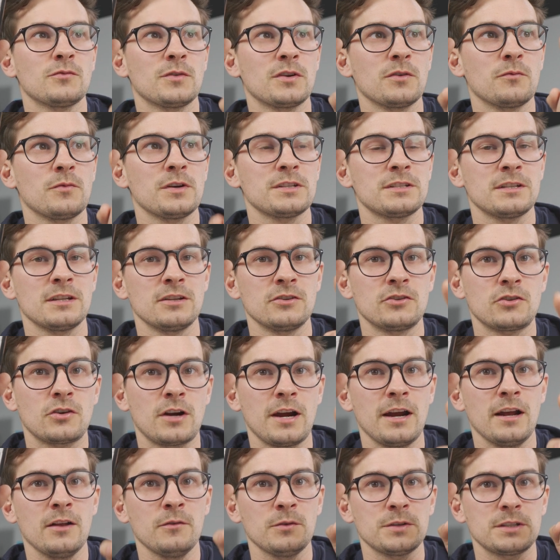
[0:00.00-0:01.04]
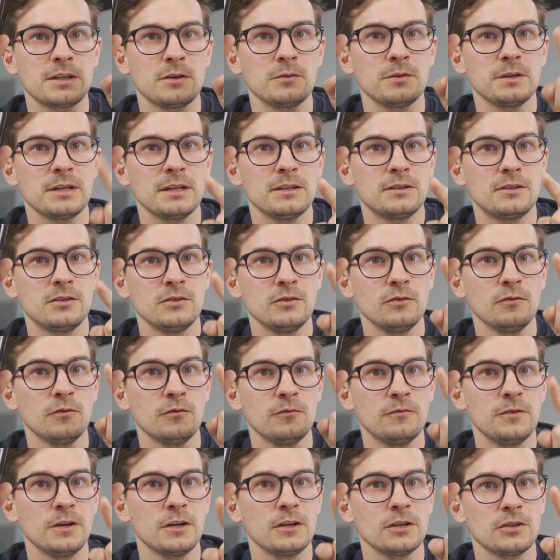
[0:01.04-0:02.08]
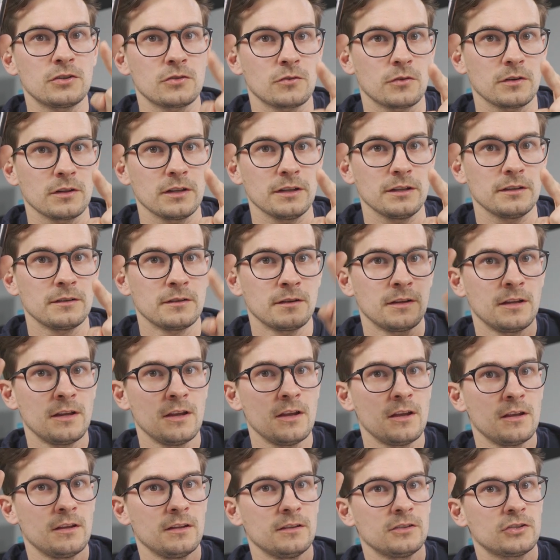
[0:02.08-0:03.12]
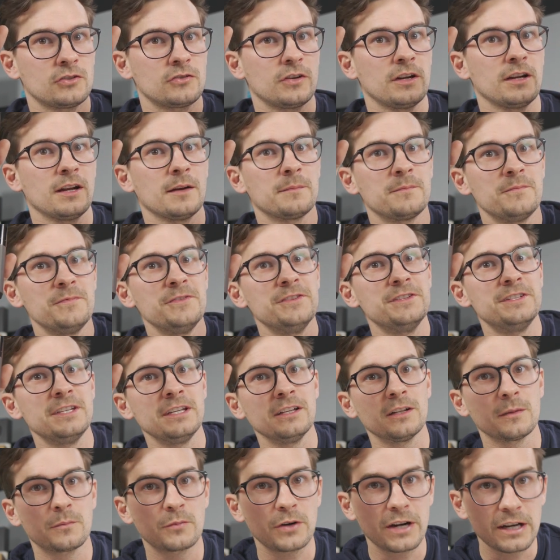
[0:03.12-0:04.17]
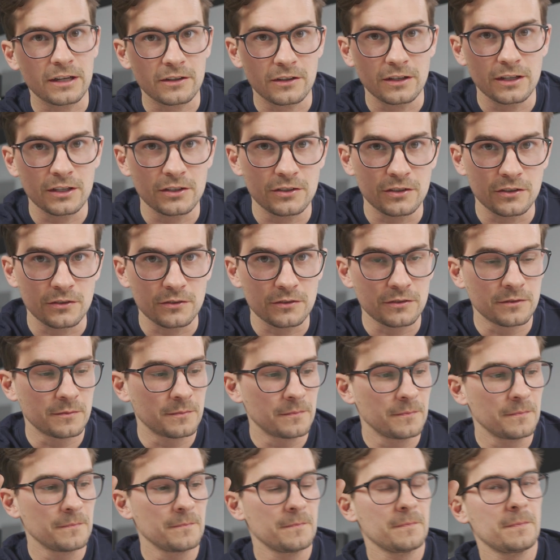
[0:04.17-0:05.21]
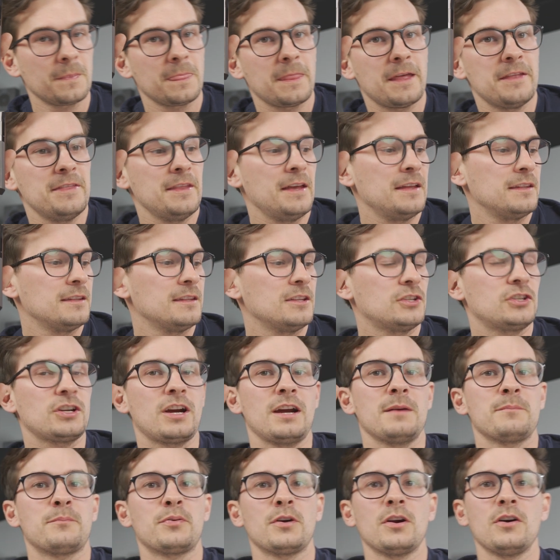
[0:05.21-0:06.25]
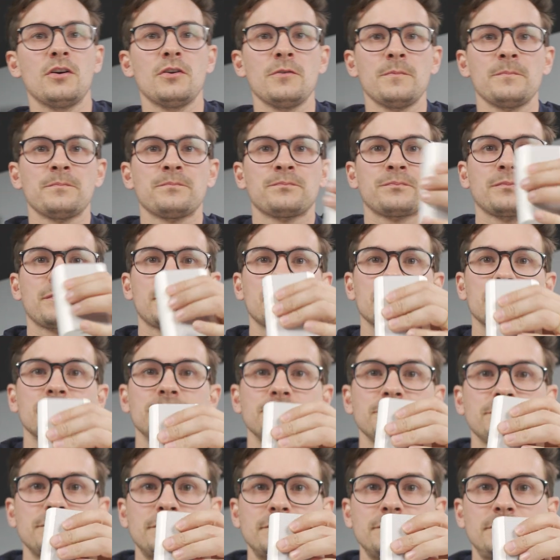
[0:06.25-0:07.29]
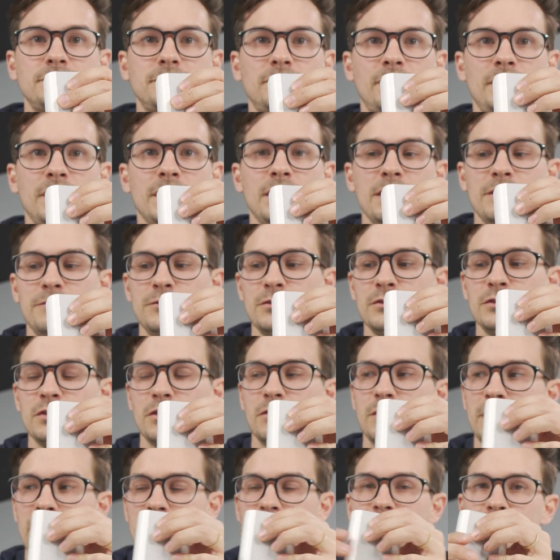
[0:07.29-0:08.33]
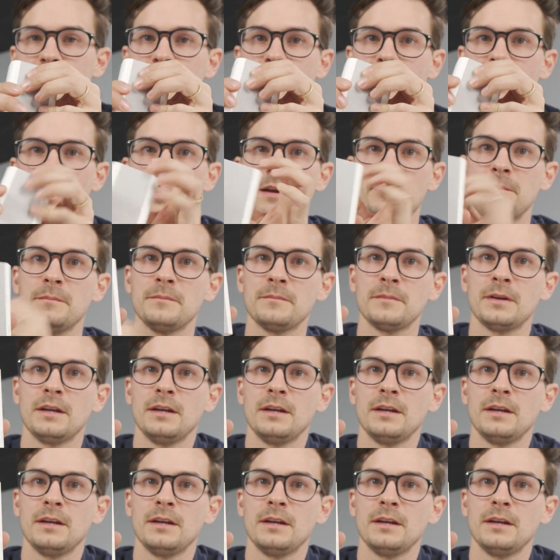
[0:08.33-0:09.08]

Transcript: when it wasn't in trial, which I will get to very shortly. Straight up deal breaker issues. And then the Chime Pro, if you don't have a chime,